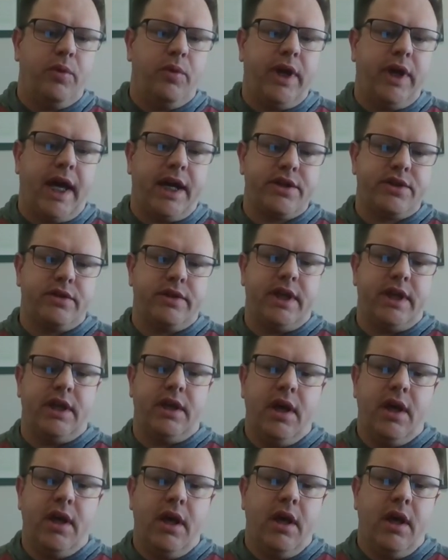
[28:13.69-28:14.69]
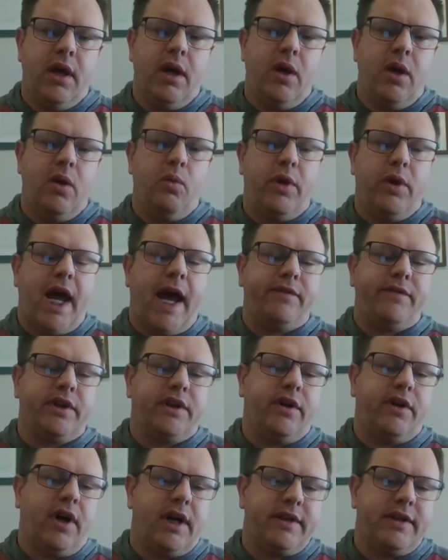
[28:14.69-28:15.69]
We actually would have
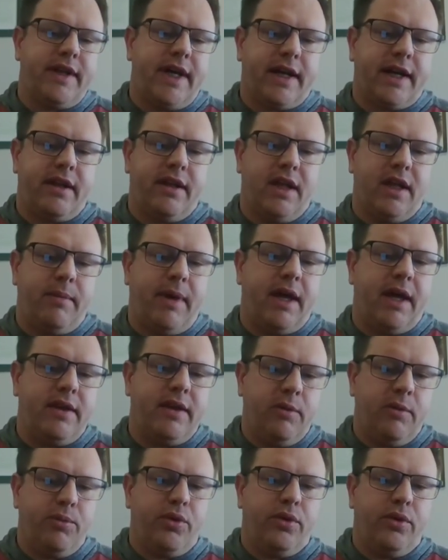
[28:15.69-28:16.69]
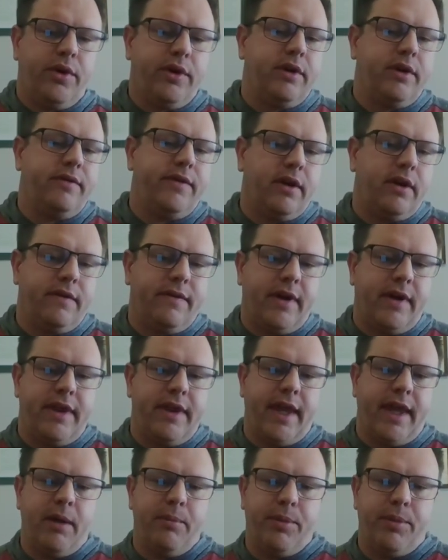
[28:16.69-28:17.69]
to contact them and the employer to
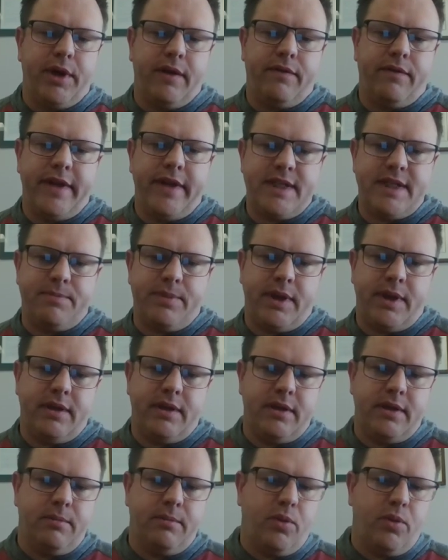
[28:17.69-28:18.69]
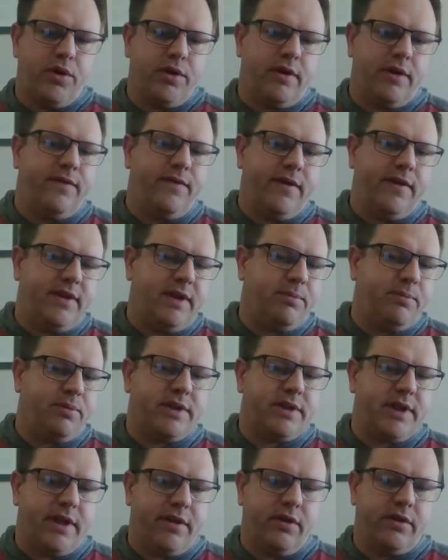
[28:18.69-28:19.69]
verify that. But if they spend more than
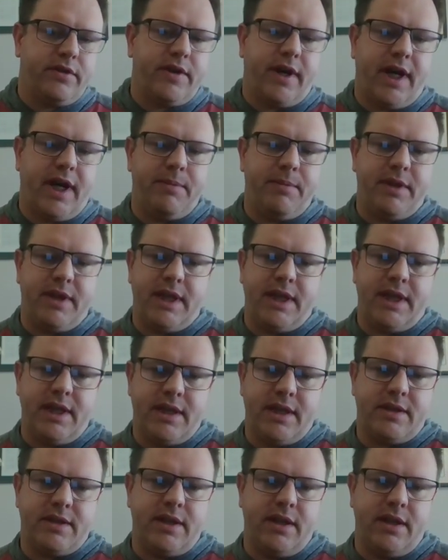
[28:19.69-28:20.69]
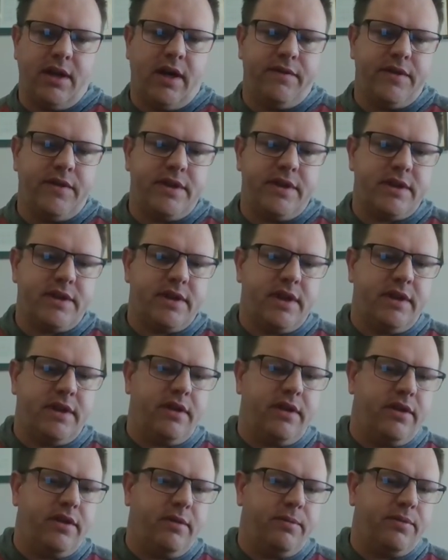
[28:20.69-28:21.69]
50% of their time in the ESD office,
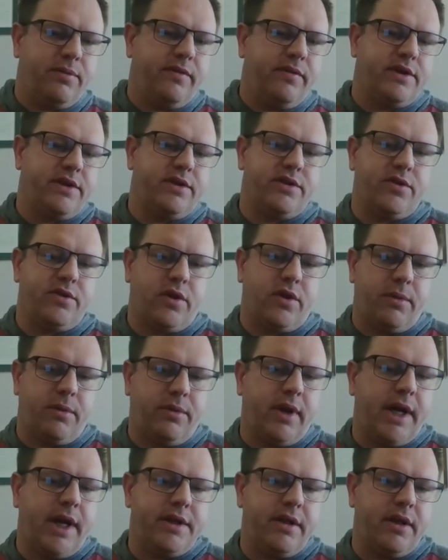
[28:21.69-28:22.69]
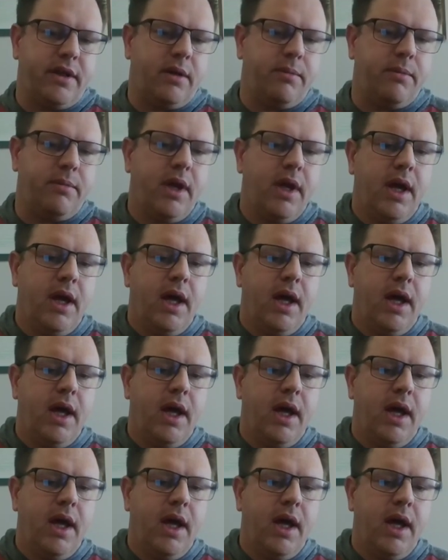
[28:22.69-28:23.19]
then the provisions don't apply to them.